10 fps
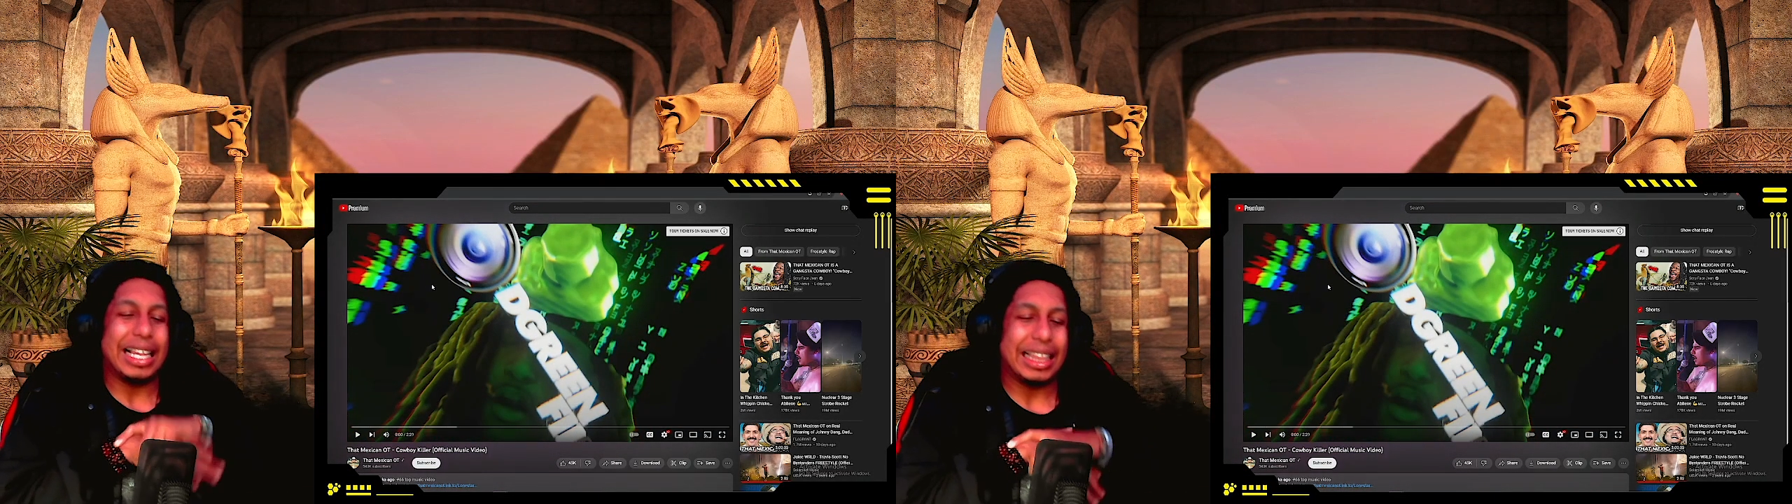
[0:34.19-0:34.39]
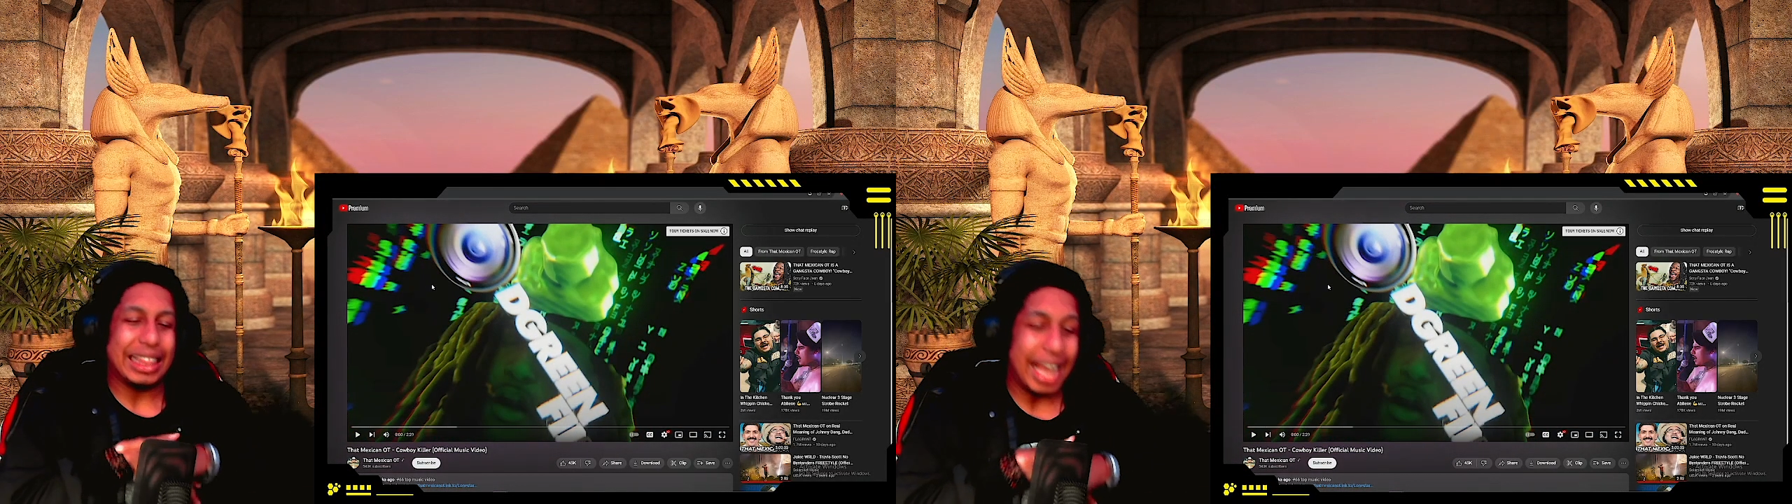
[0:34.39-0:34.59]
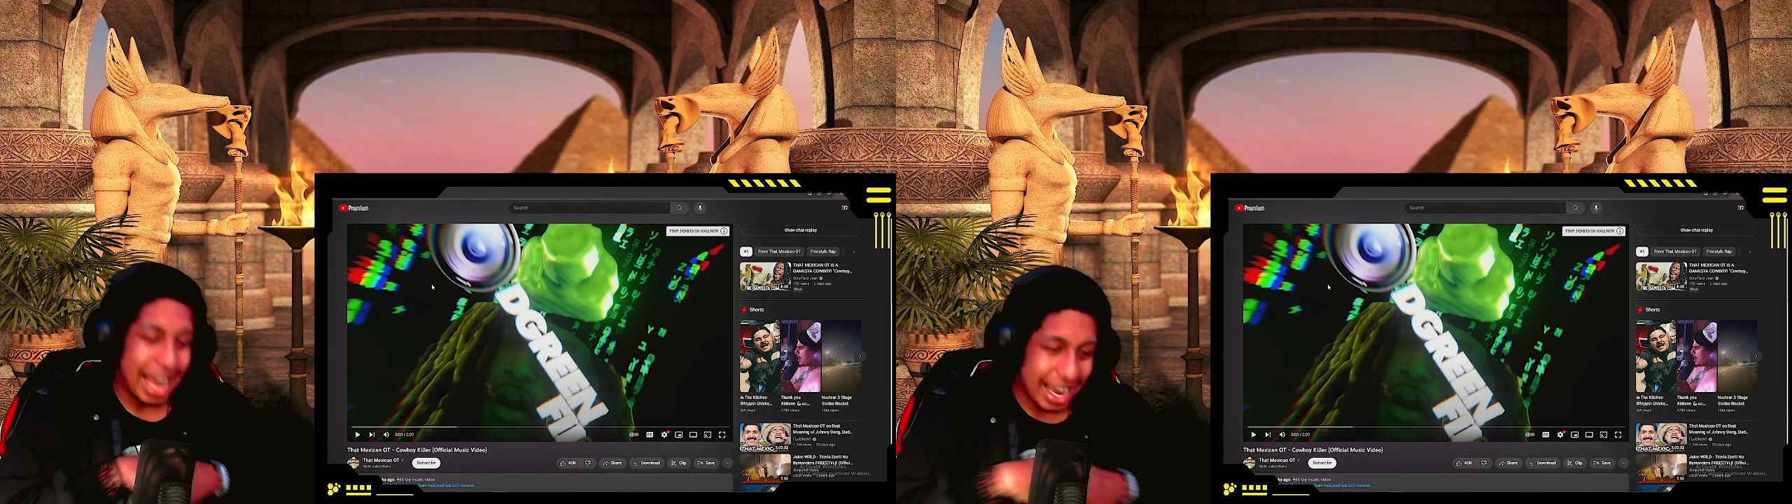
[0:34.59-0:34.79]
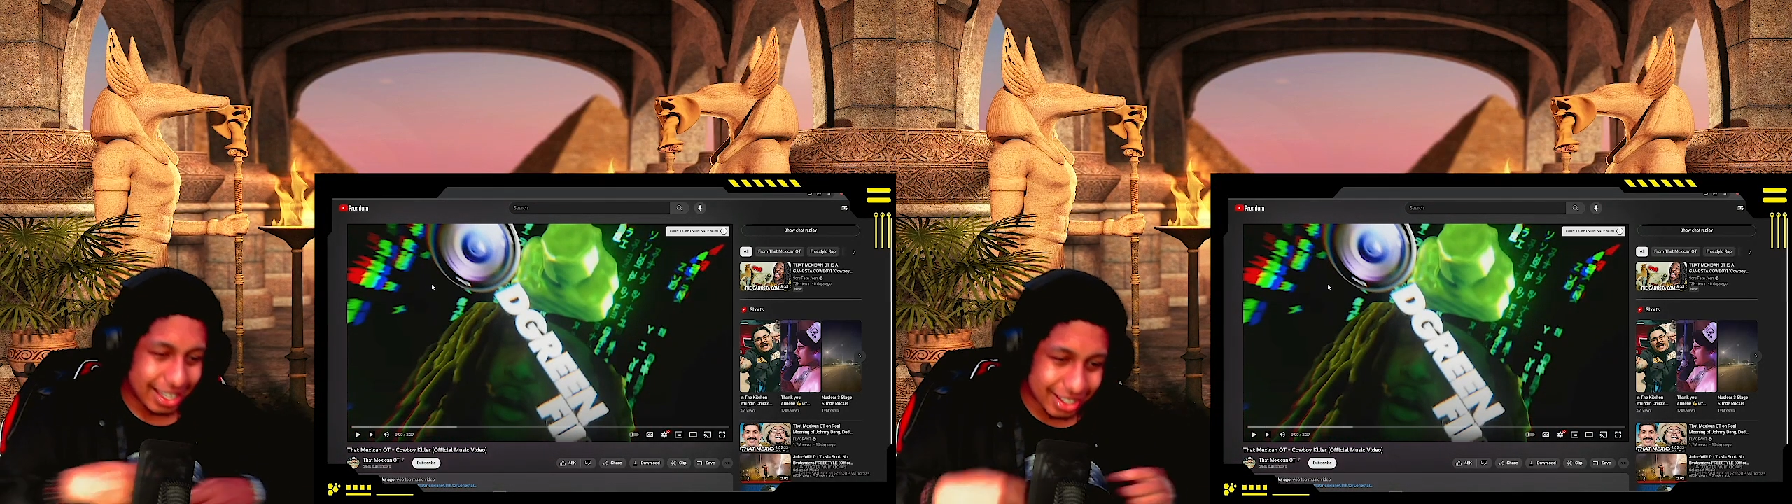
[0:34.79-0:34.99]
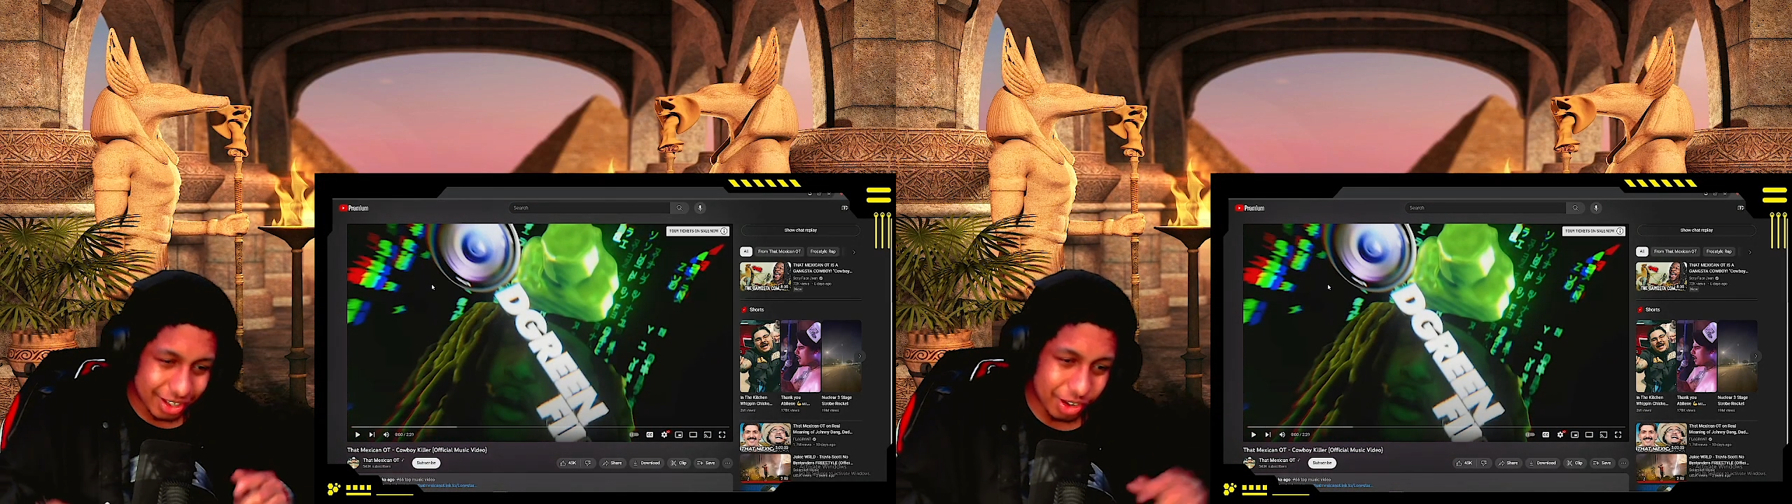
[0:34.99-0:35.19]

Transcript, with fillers: Last,